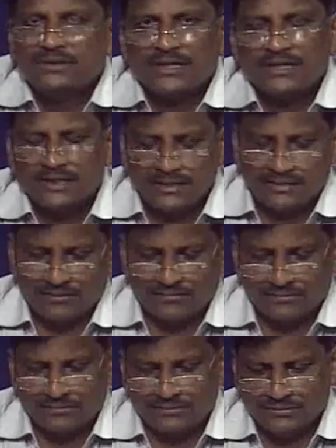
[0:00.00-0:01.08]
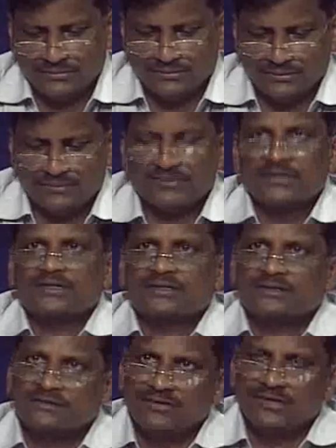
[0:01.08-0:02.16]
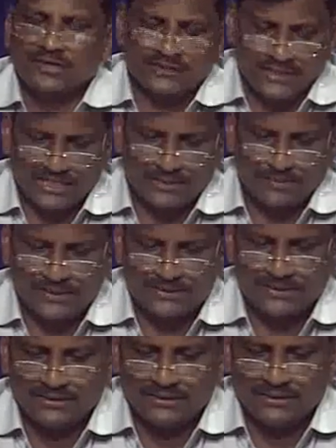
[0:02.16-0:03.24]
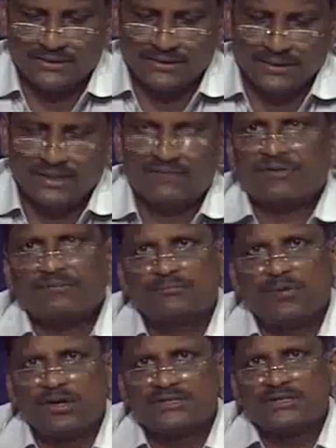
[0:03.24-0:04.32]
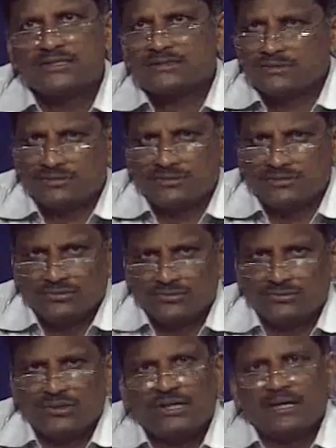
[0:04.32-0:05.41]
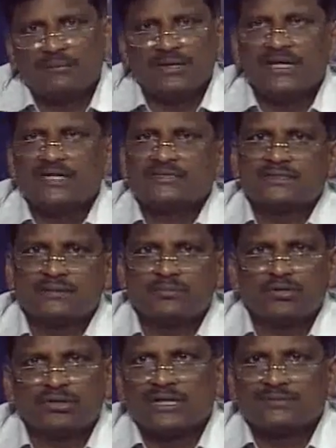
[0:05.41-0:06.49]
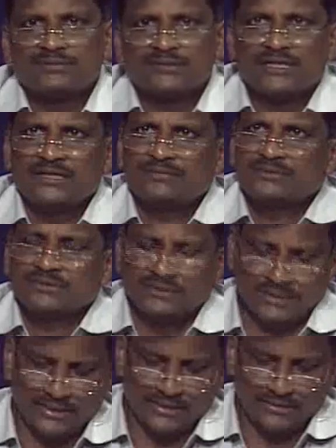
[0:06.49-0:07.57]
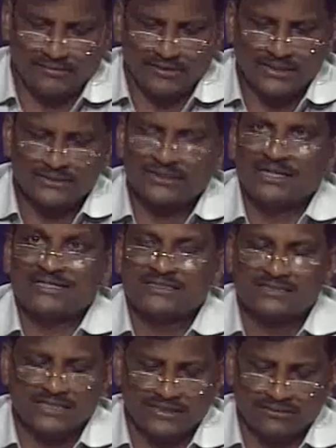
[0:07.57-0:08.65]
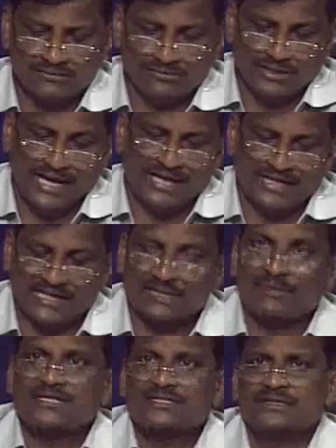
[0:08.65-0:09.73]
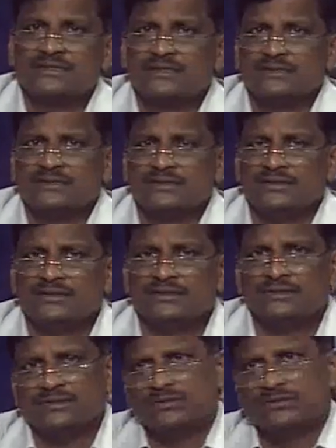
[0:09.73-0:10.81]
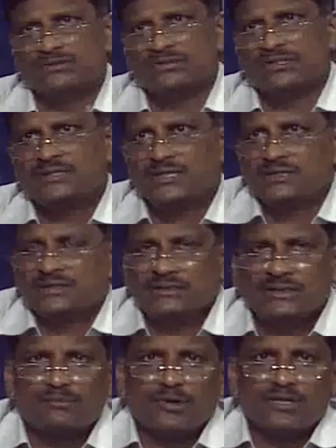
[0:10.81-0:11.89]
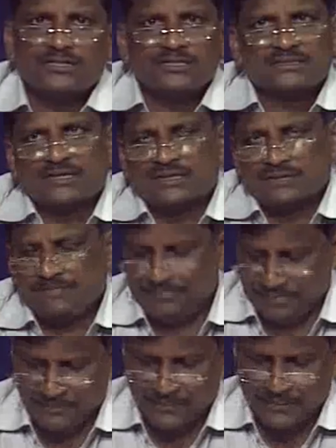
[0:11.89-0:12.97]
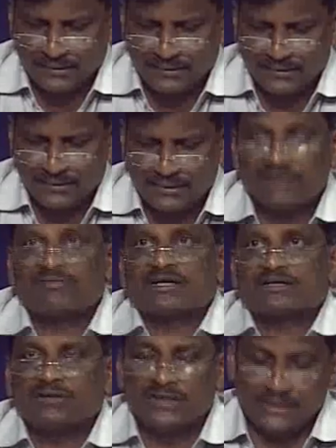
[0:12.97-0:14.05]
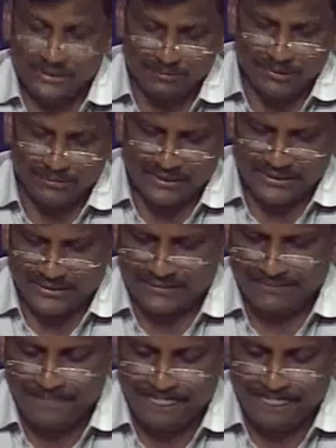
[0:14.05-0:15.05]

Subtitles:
take care of the various aspects, and from policies emanates the programs, schemes, and various legislative enactments to see that the policies are effectively implemented.